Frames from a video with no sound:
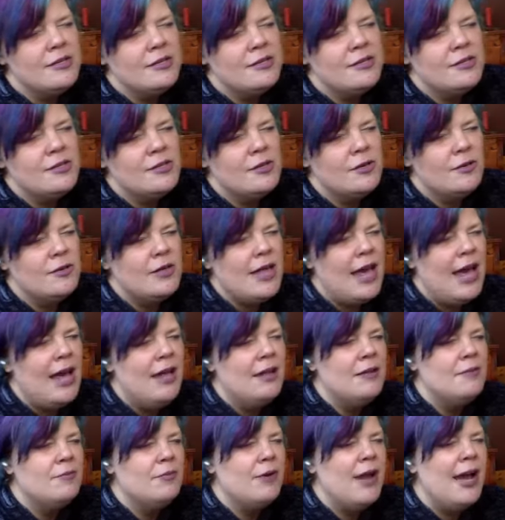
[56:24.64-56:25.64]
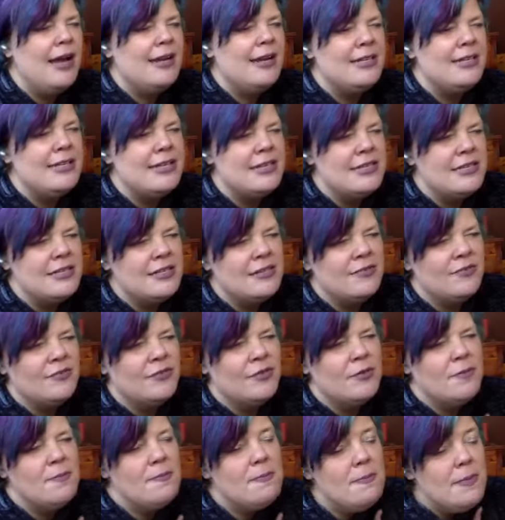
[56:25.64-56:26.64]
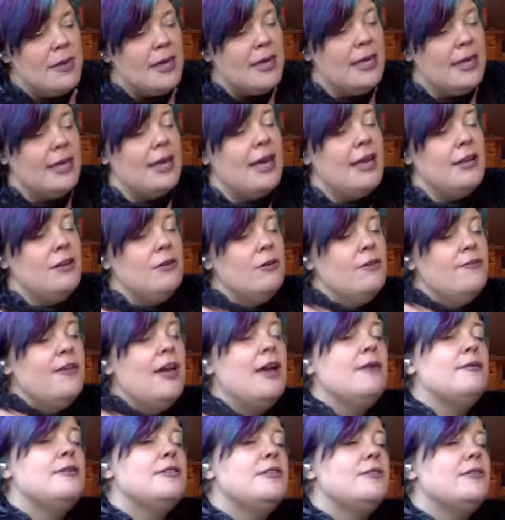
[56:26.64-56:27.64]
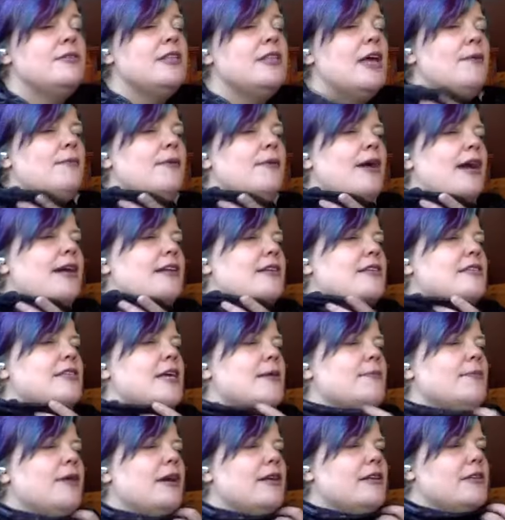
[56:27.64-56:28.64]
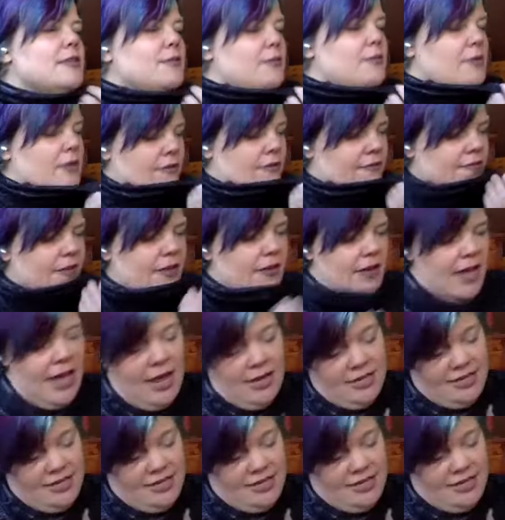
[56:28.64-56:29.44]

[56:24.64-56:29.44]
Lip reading: And so that practice, for me, I know if I was doing that practice would have felt